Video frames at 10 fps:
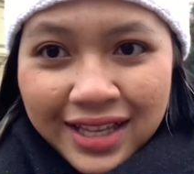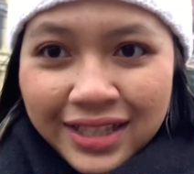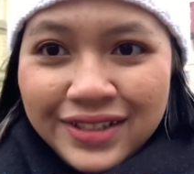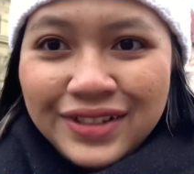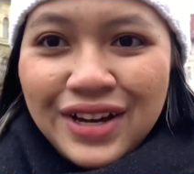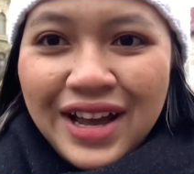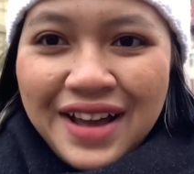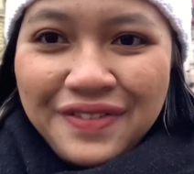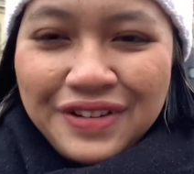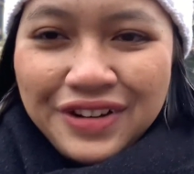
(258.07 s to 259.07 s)
didn't
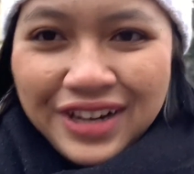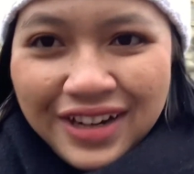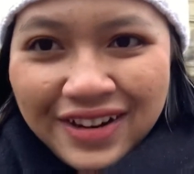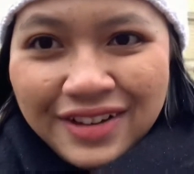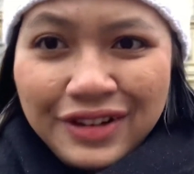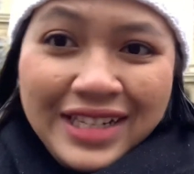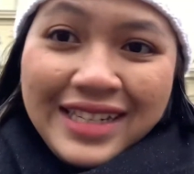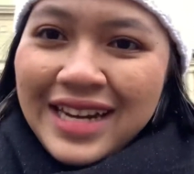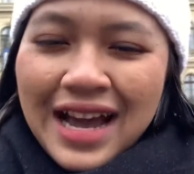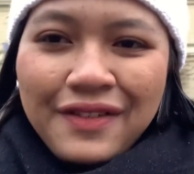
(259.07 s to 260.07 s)
have our
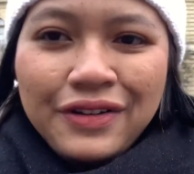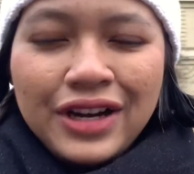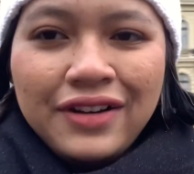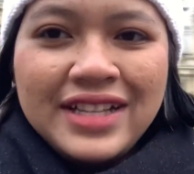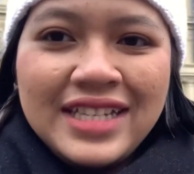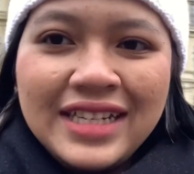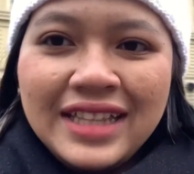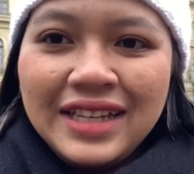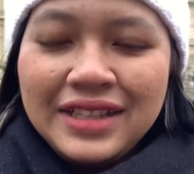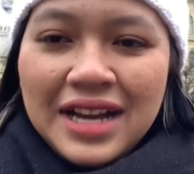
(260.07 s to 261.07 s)
quarantine at
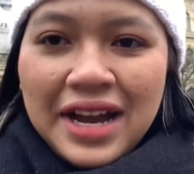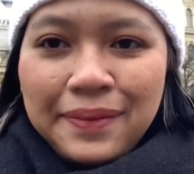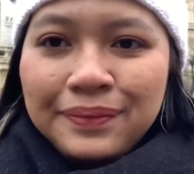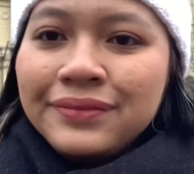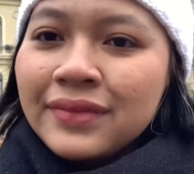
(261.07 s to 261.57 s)
that time.